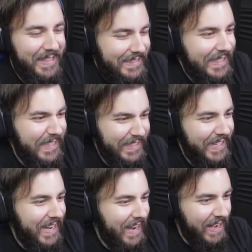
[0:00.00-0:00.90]
oh! Uh,
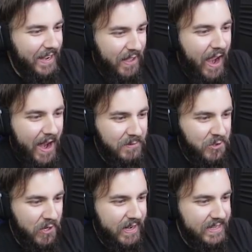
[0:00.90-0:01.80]
yeah, I'm
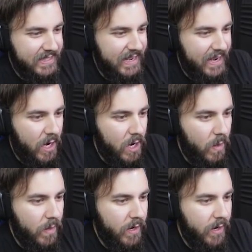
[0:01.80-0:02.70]
sure you guys can- uh,
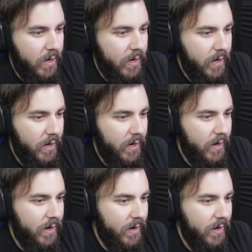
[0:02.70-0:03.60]
Oh, no.
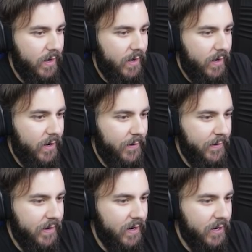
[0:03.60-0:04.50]

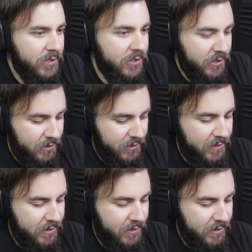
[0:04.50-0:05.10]
Oh, gosh.